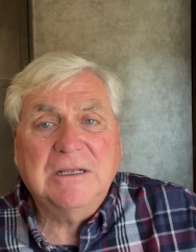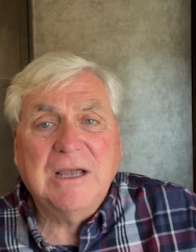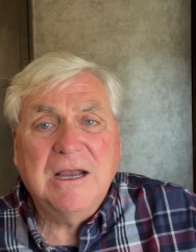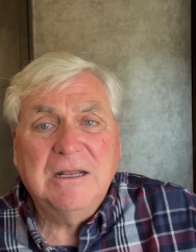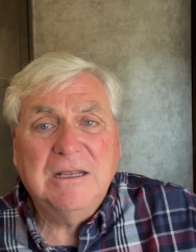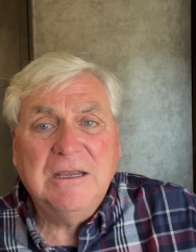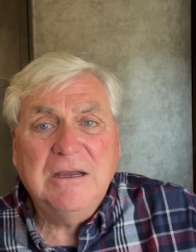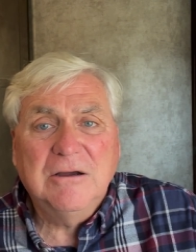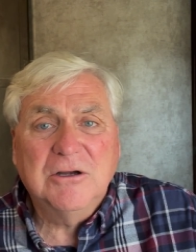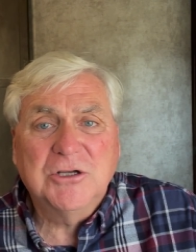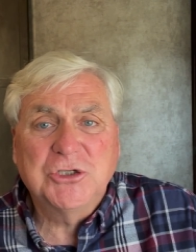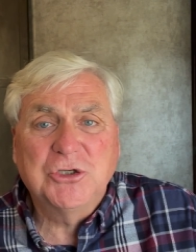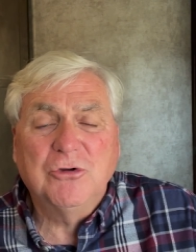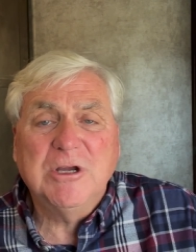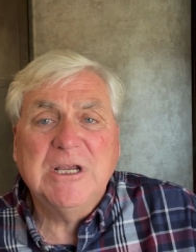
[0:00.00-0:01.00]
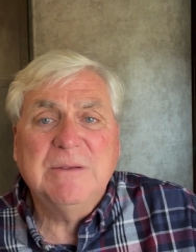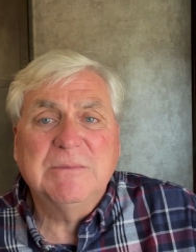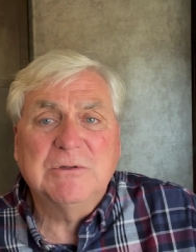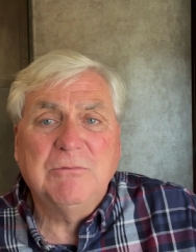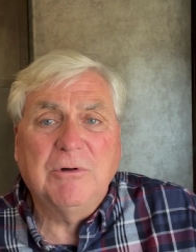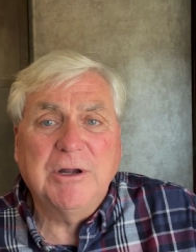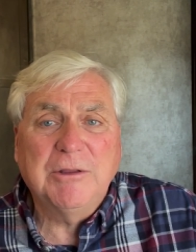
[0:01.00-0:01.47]
kind of hear his dreams
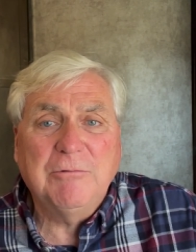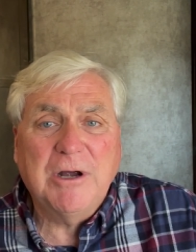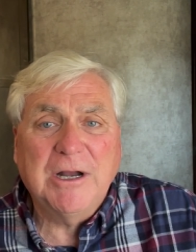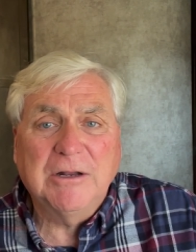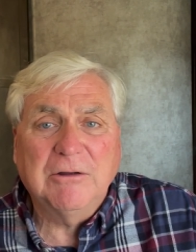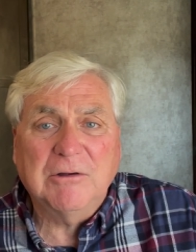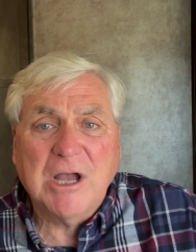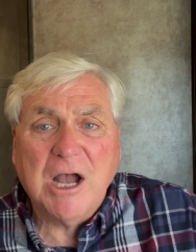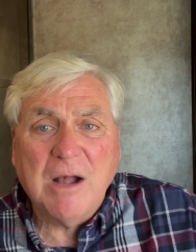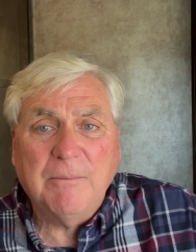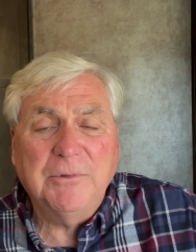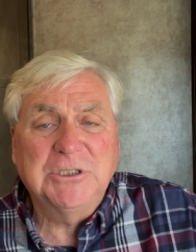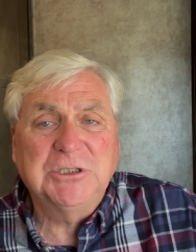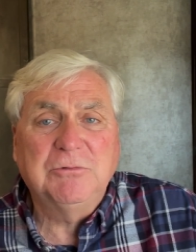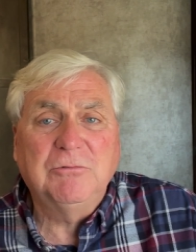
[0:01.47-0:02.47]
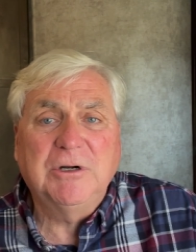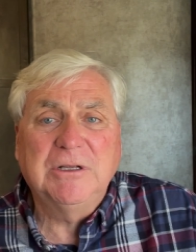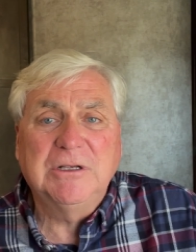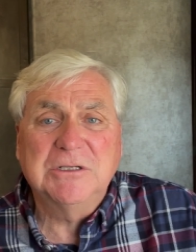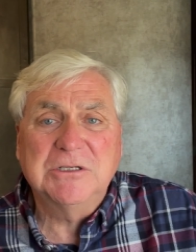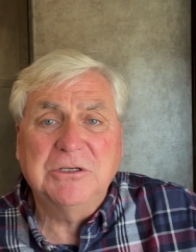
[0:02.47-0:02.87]
and what he wanted to accomplish and what he was